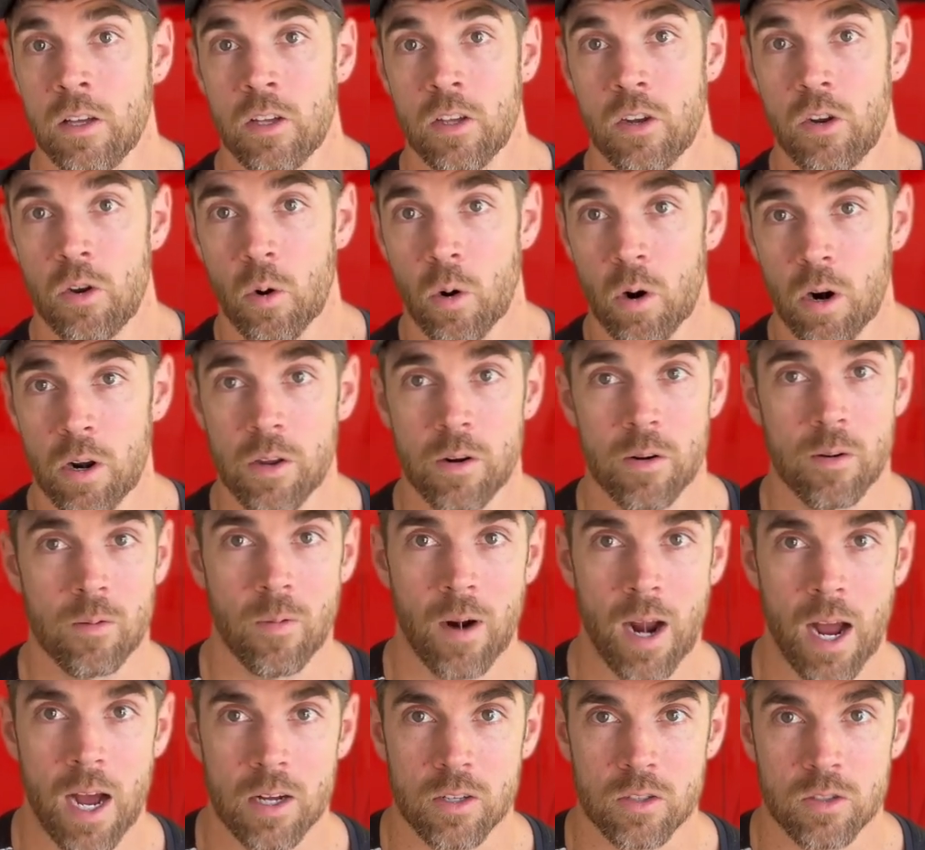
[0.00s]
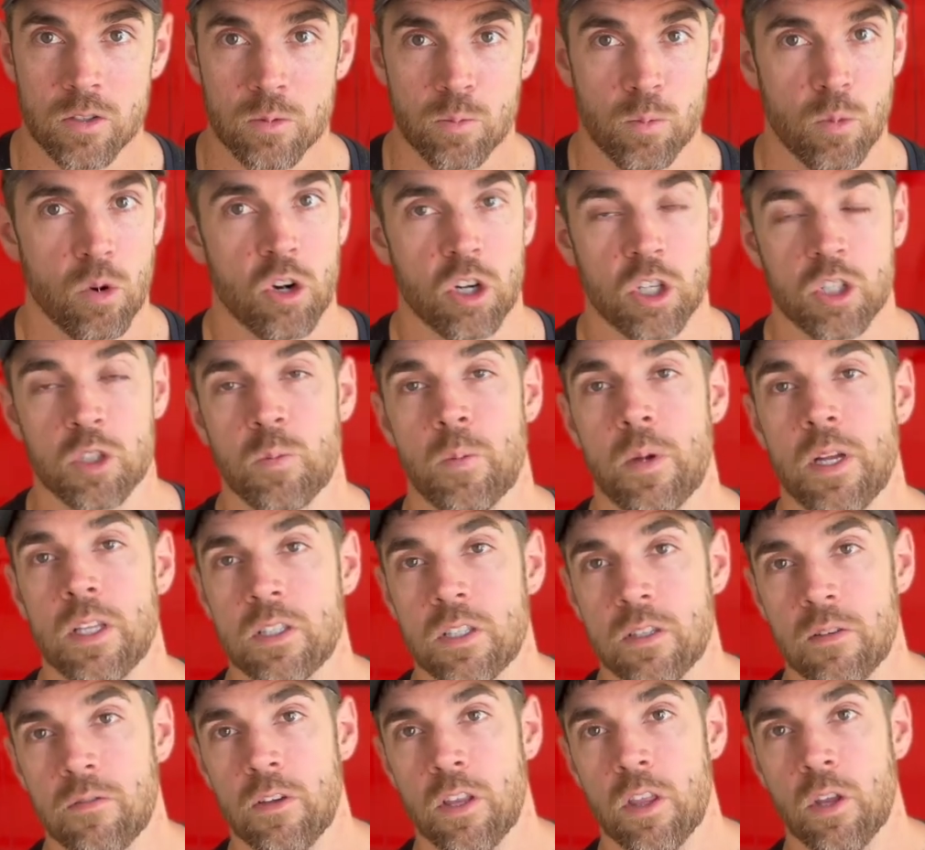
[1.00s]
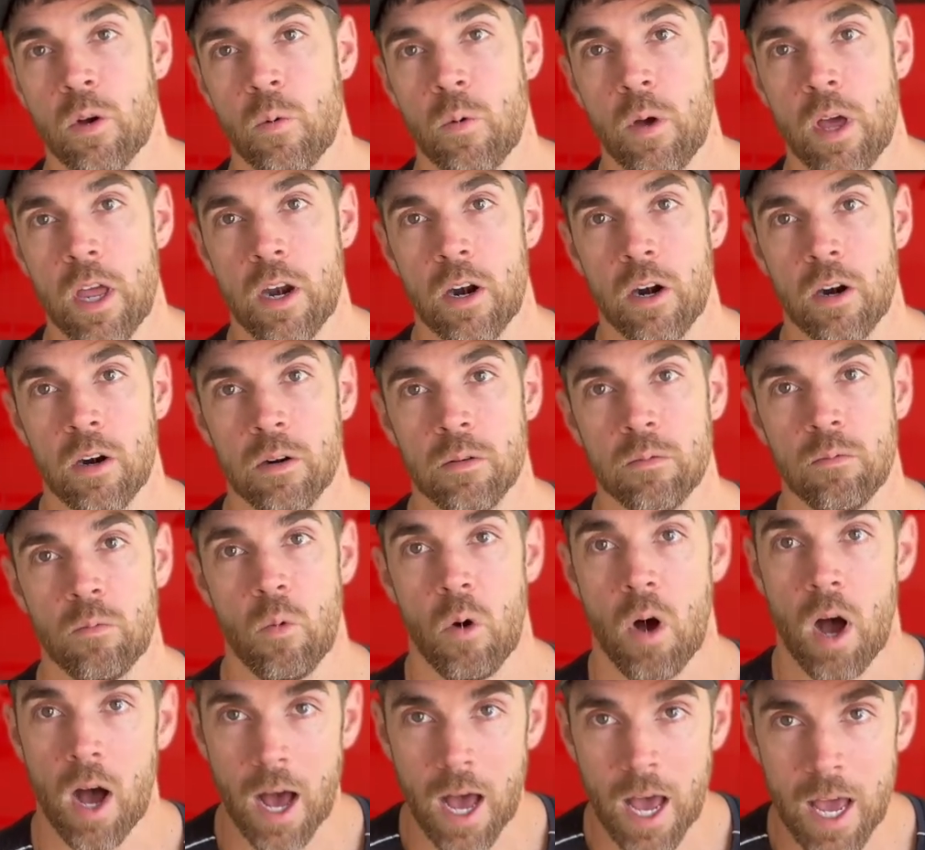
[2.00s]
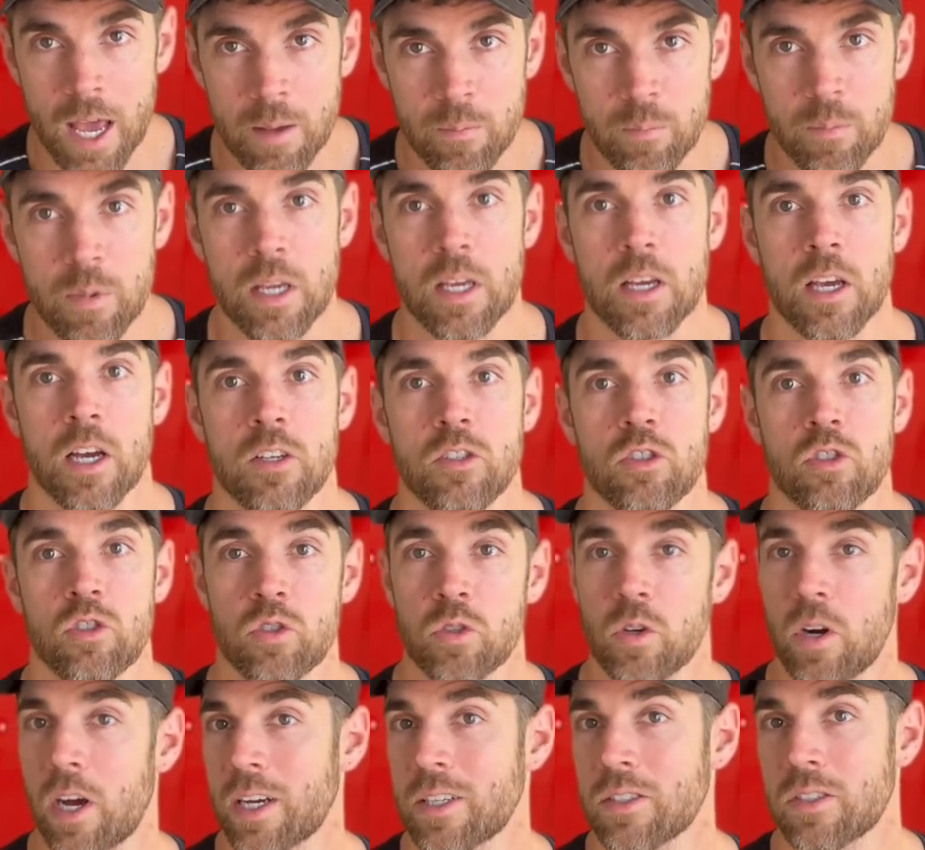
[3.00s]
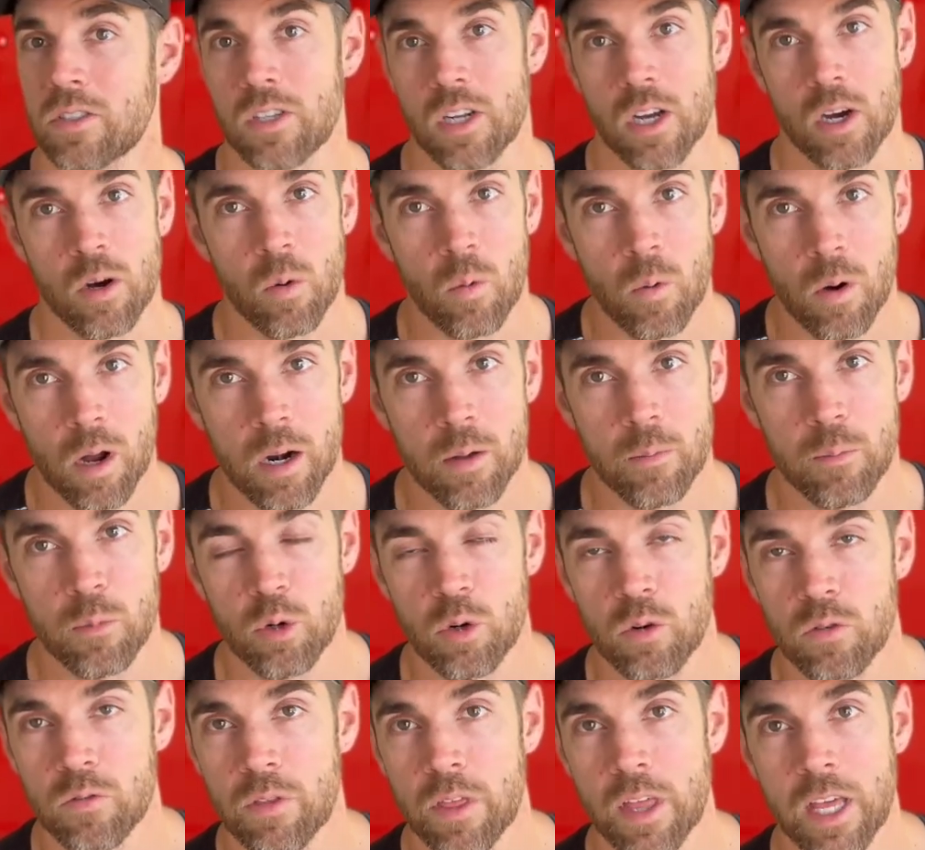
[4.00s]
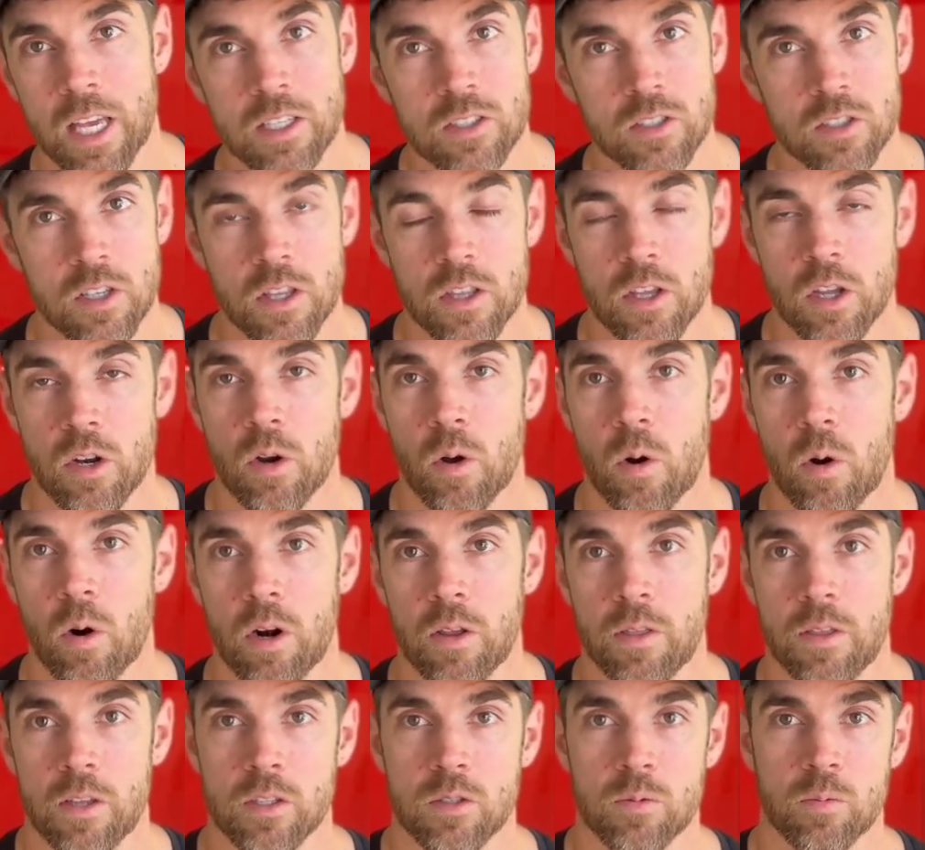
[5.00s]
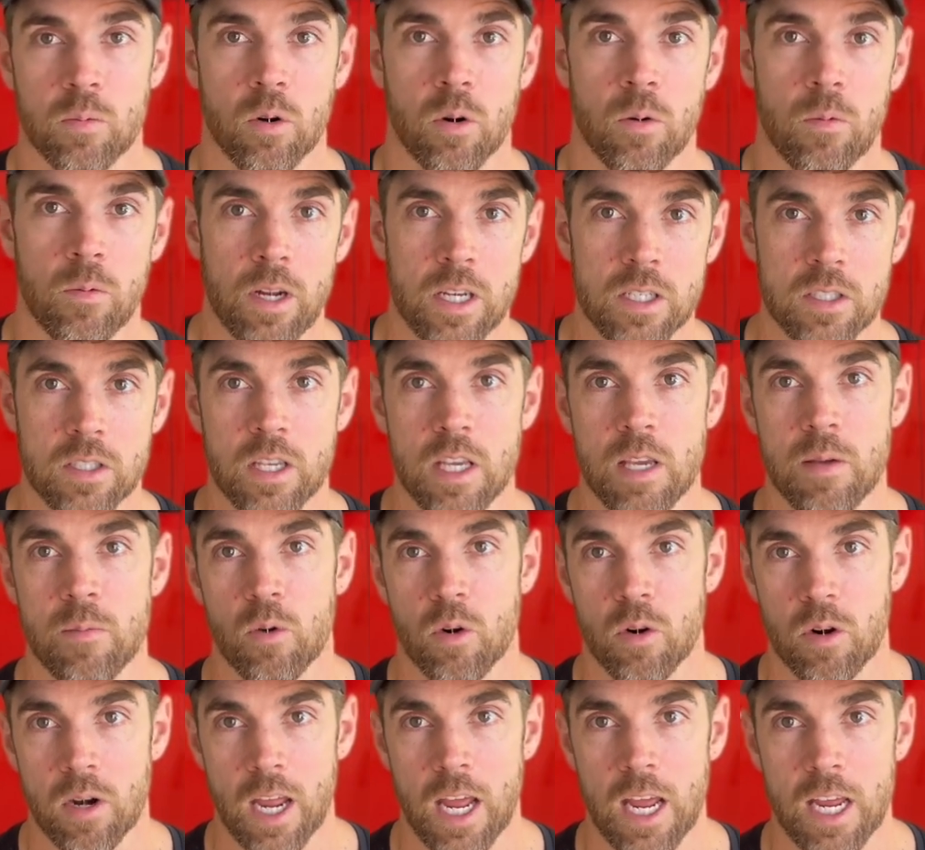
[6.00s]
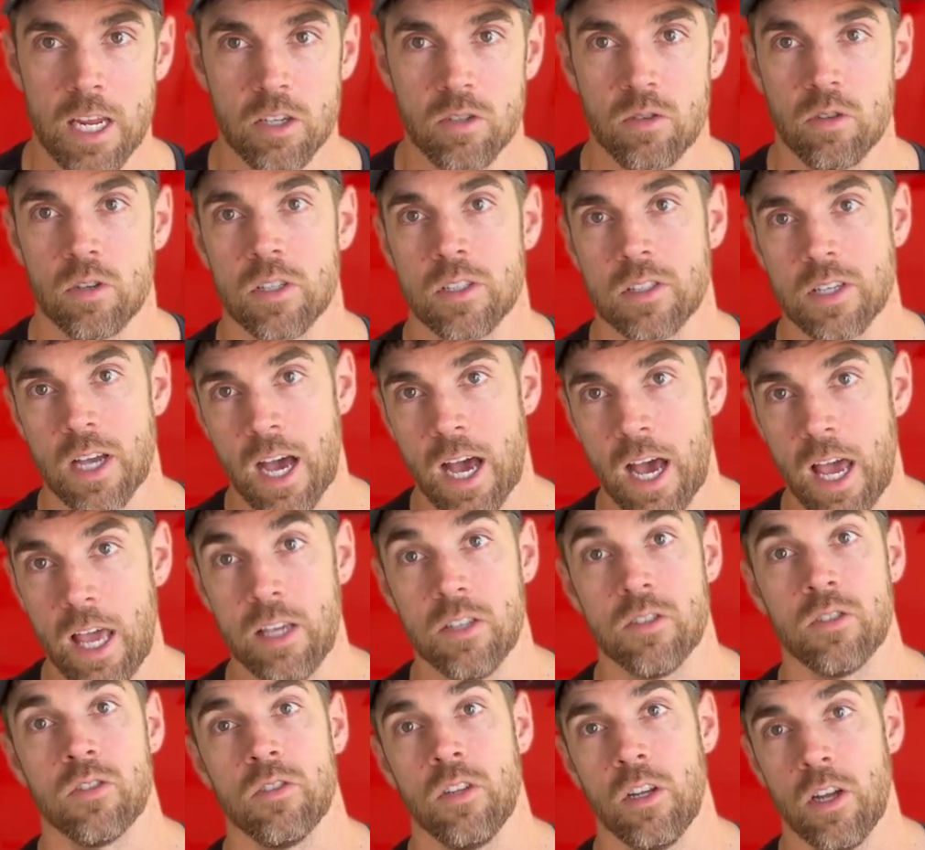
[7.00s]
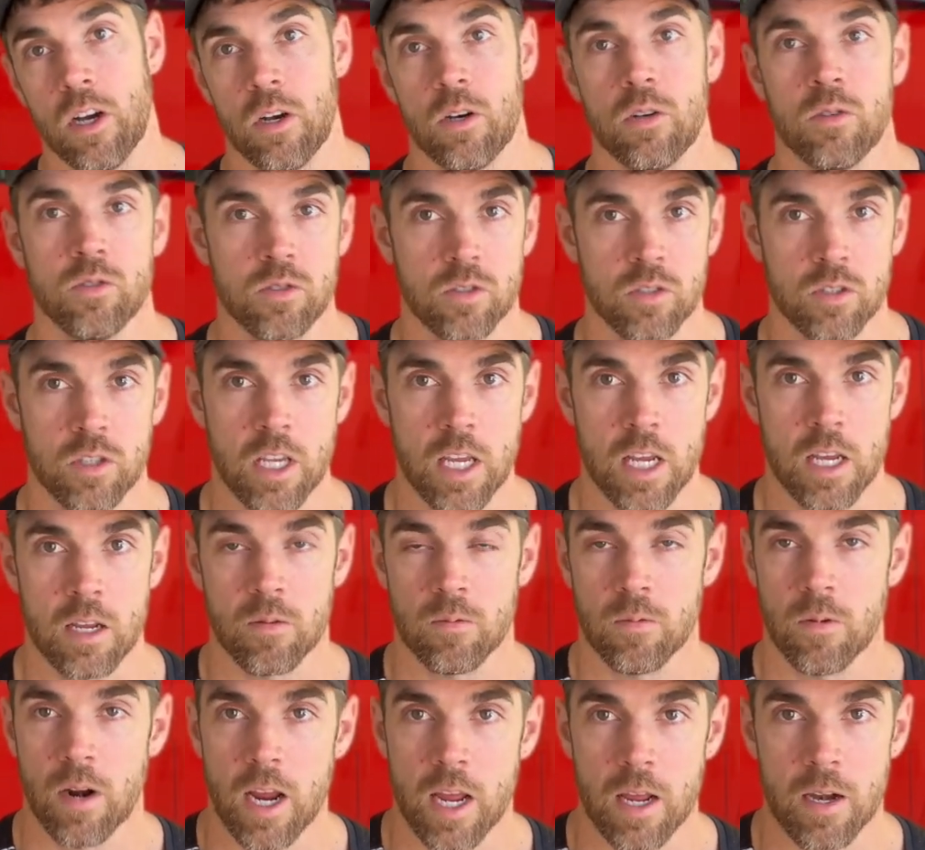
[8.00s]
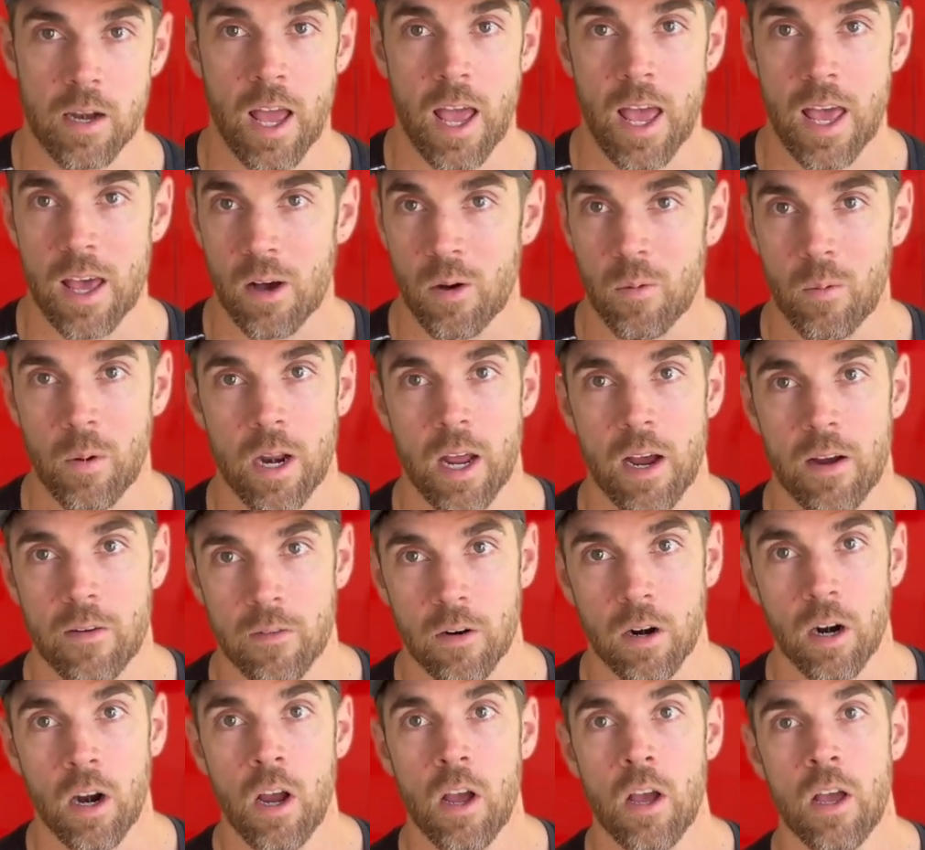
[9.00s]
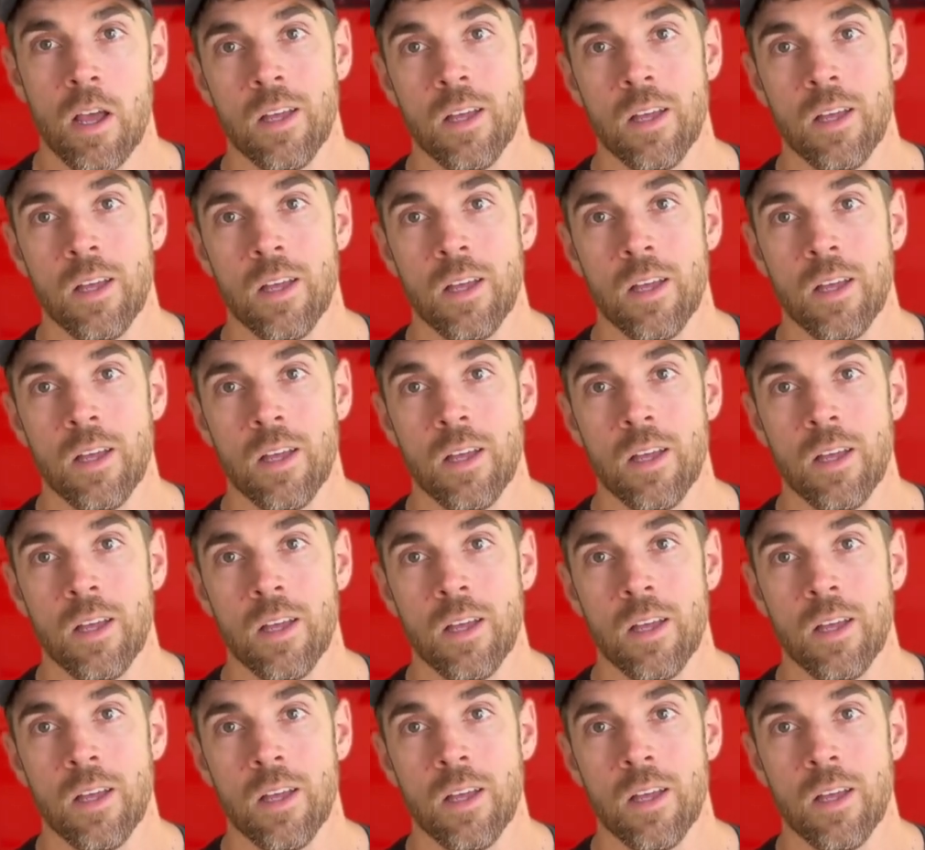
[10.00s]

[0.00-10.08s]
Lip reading: Northern routes, more expensive in the winter. Why? Because trucks don't wanna move things in the north. It's more risky, more dangerous. Ice, snow, sleet, rain, hail, whatever.